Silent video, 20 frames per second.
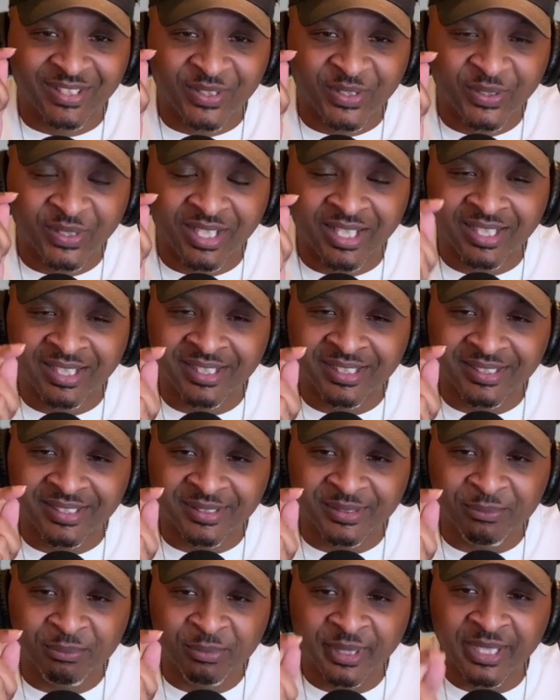
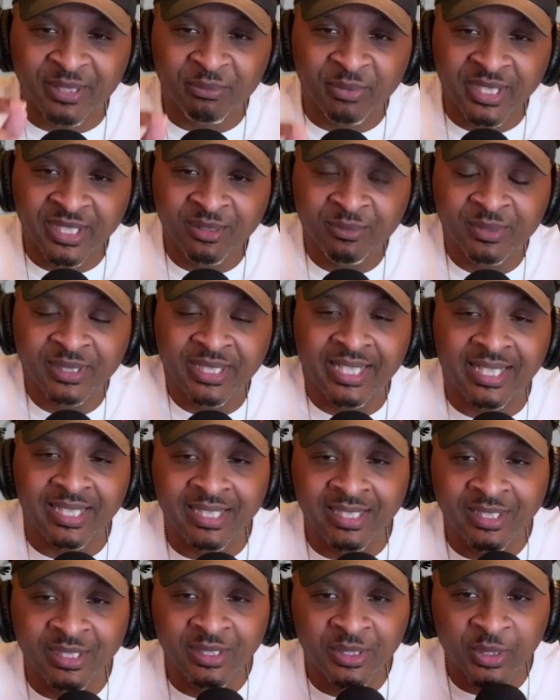Brett Bielema at
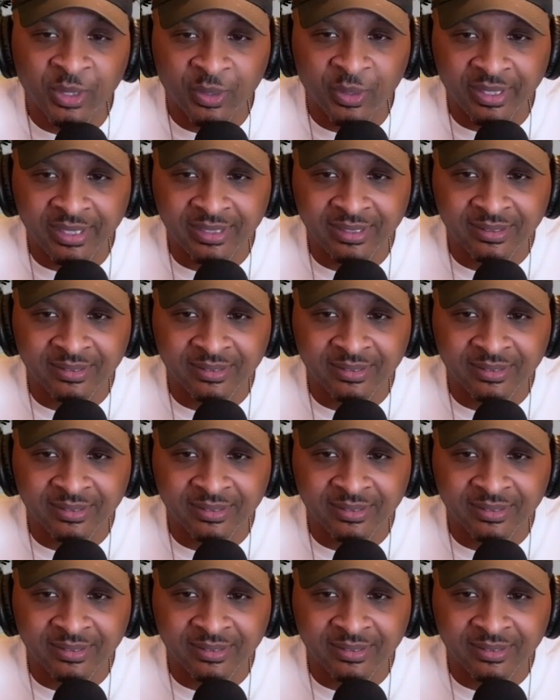Illinois,